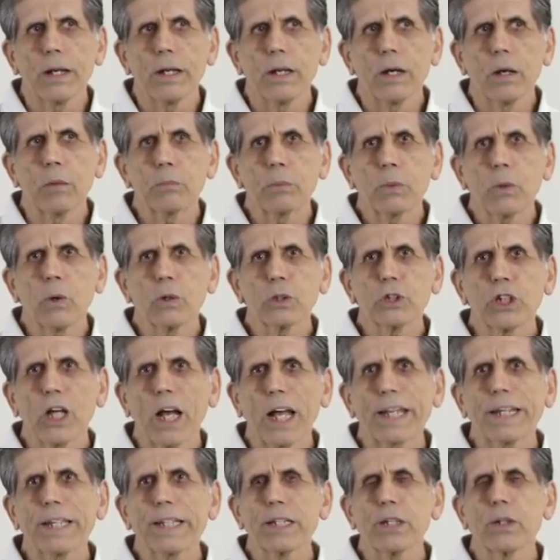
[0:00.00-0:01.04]
approach
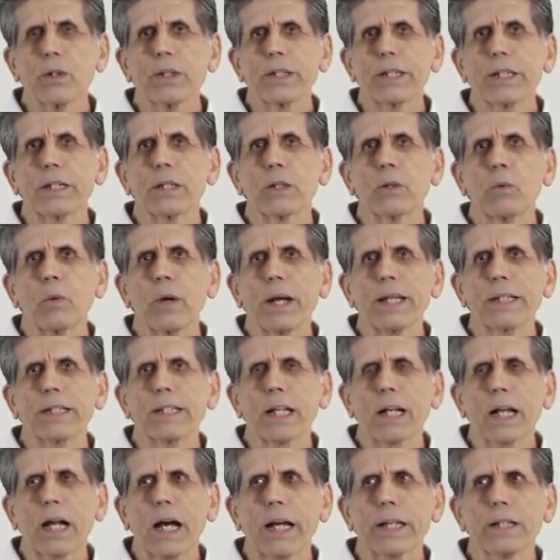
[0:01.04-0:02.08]
Aikido in a way
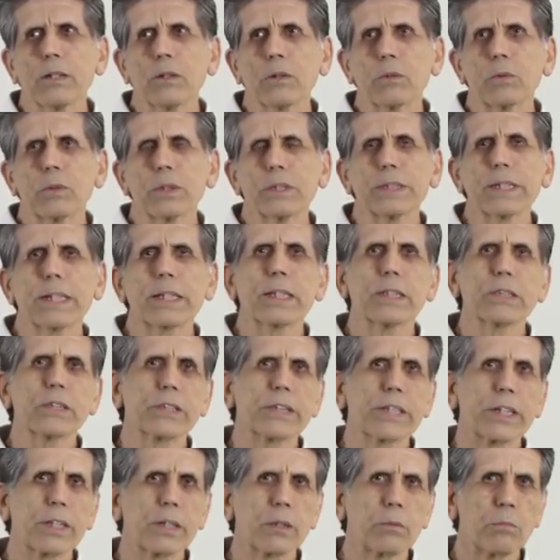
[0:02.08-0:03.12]
that I don't really
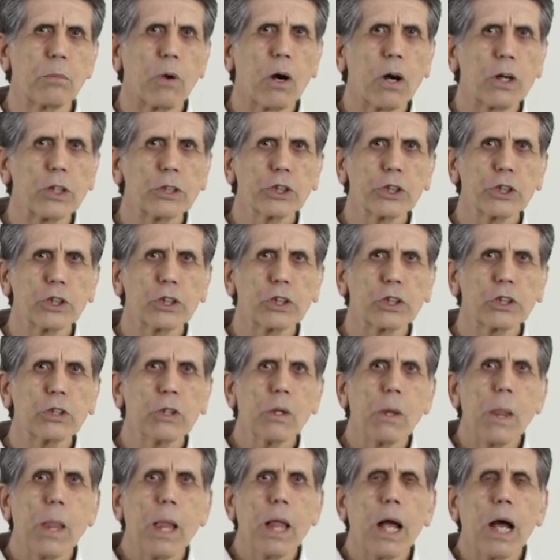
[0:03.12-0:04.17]
consider
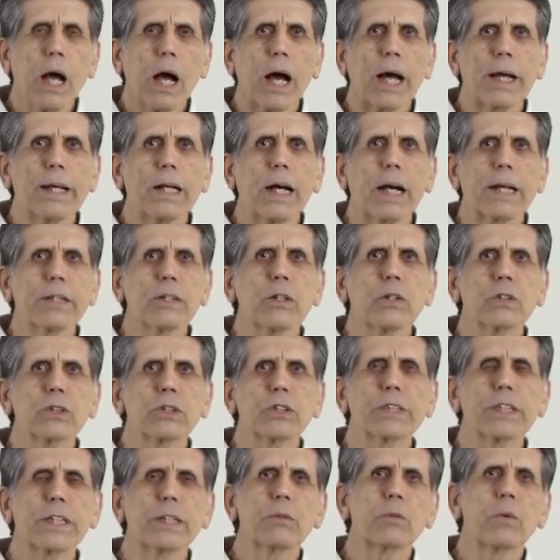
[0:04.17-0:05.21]
martial. I don't
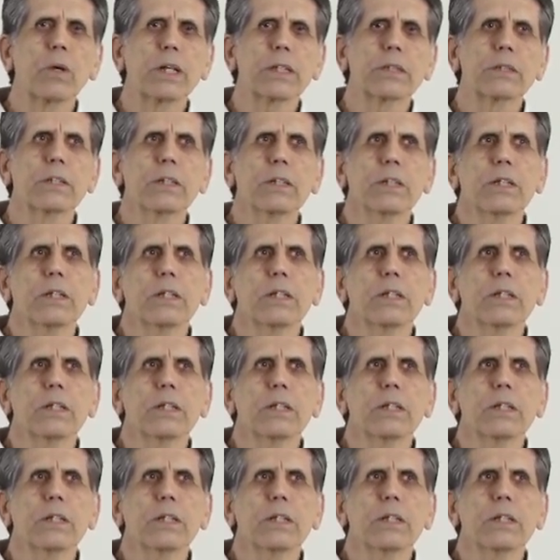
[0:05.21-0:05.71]
see what